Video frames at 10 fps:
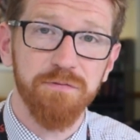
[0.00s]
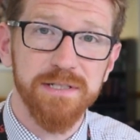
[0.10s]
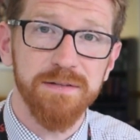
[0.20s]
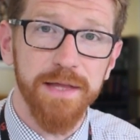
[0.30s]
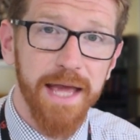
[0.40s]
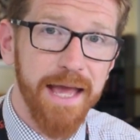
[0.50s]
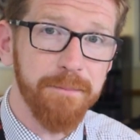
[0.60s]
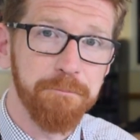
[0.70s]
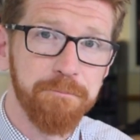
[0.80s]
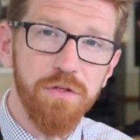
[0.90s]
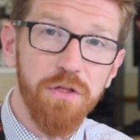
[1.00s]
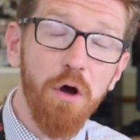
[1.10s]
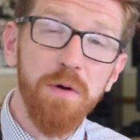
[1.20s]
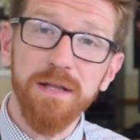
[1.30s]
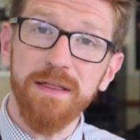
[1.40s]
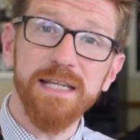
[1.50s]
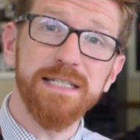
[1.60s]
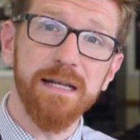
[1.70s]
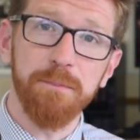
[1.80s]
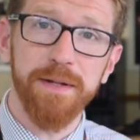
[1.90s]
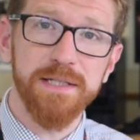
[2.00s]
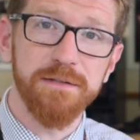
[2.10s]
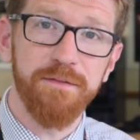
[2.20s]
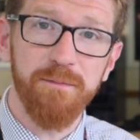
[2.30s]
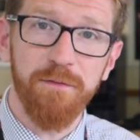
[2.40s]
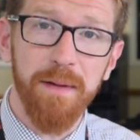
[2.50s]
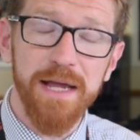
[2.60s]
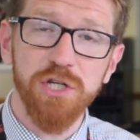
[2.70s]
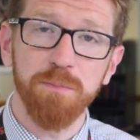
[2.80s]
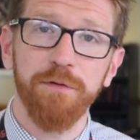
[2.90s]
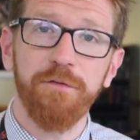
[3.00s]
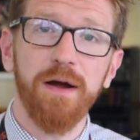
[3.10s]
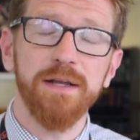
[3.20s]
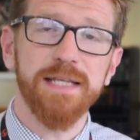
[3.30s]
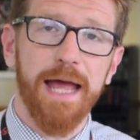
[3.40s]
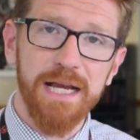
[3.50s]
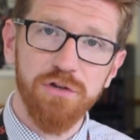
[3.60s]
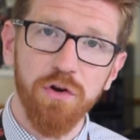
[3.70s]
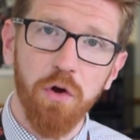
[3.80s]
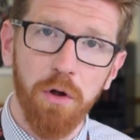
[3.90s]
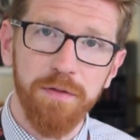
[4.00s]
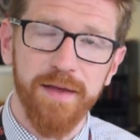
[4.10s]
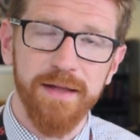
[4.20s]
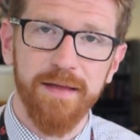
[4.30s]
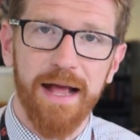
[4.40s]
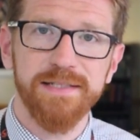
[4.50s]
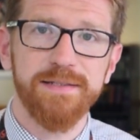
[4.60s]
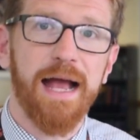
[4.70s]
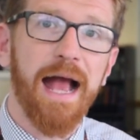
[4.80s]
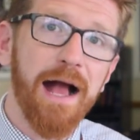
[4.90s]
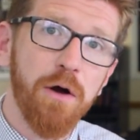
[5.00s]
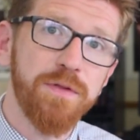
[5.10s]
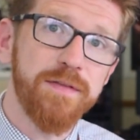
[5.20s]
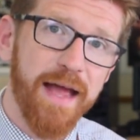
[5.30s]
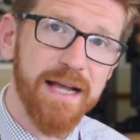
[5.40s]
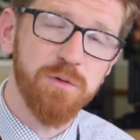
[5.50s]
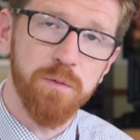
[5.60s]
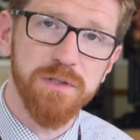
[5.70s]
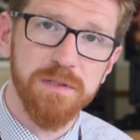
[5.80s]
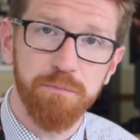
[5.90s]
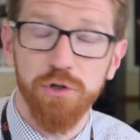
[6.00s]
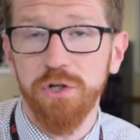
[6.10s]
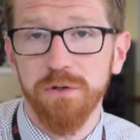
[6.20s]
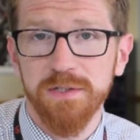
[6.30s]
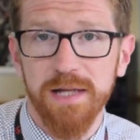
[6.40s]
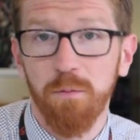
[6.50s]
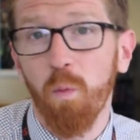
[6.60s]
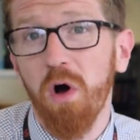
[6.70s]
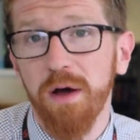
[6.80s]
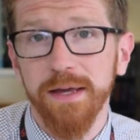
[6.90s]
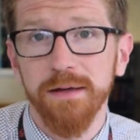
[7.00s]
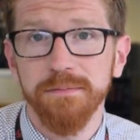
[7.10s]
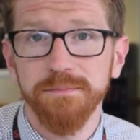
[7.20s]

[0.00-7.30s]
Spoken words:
the rest of the game. Knowing these little bits of information provide us extra content as to how the text was produced and why.